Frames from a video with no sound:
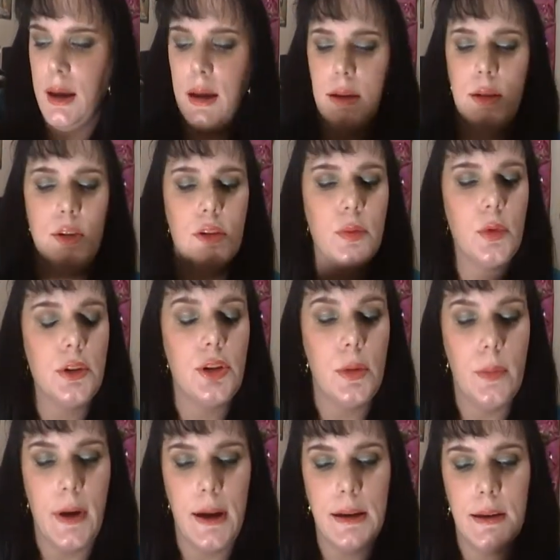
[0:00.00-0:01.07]
And here's one of
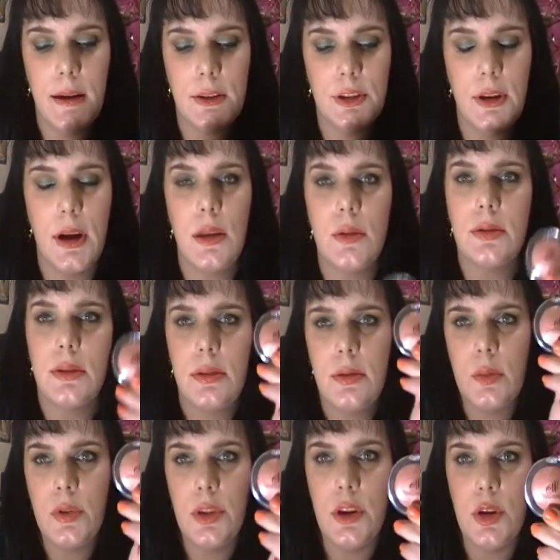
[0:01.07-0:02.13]
their baked eyeshadows.
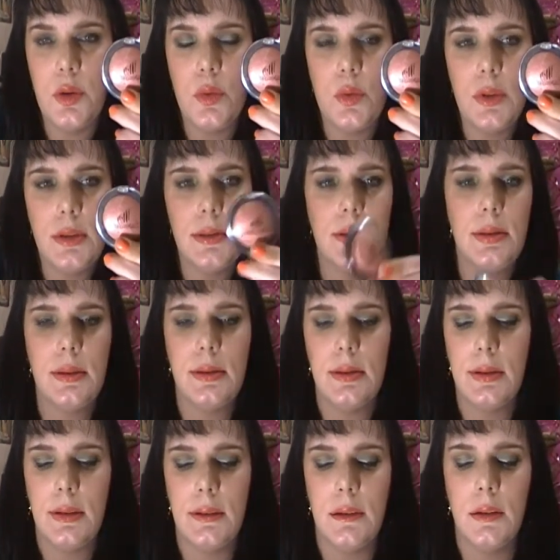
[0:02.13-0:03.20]
It's one of the new ones. This
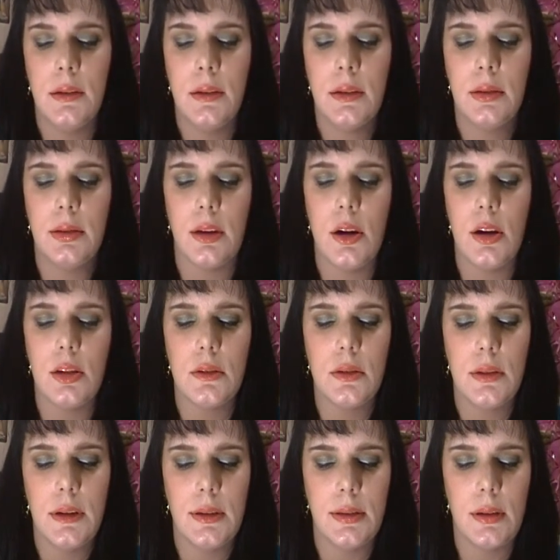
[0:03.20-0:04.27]
is the
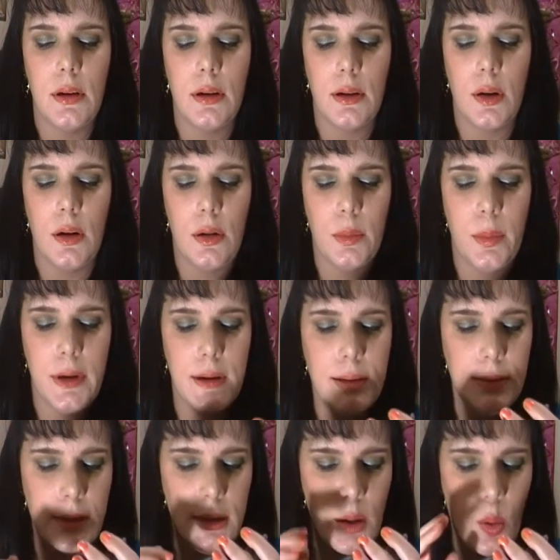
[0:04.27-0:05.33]
color is called
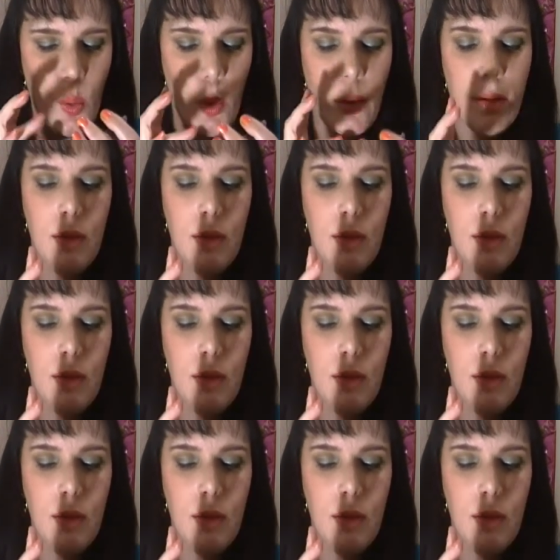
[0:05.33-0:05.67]
Pixie,